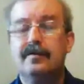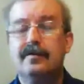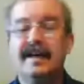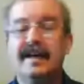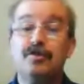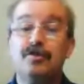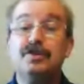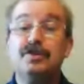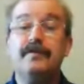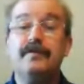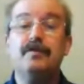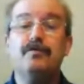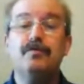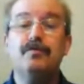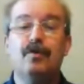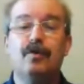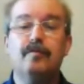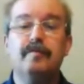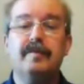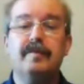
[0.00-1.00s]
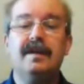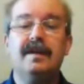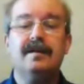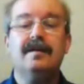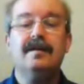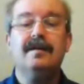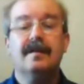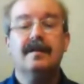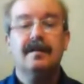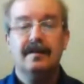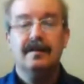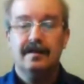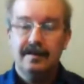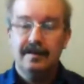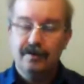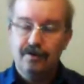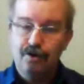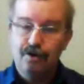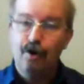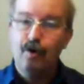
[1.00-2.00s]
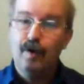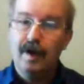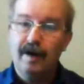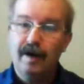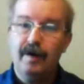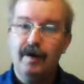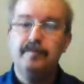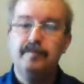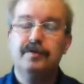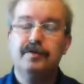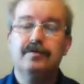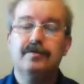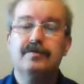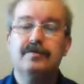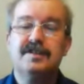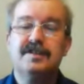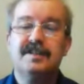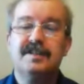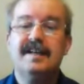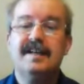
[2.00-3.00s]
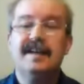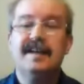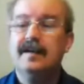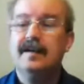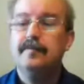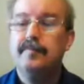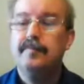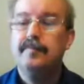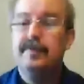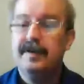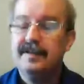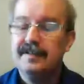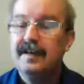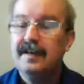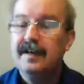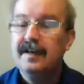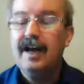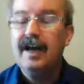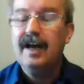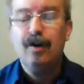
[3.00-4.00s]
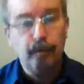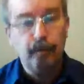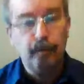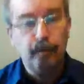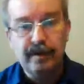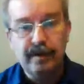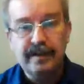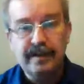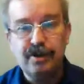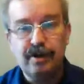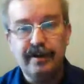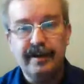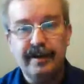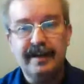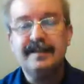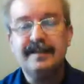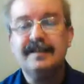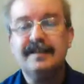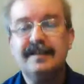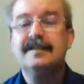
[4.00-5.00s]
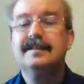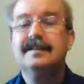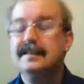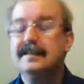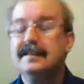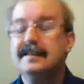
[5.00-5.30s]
Okay, so those of you who know me know how I put those together, but I hope you'll enjoy it.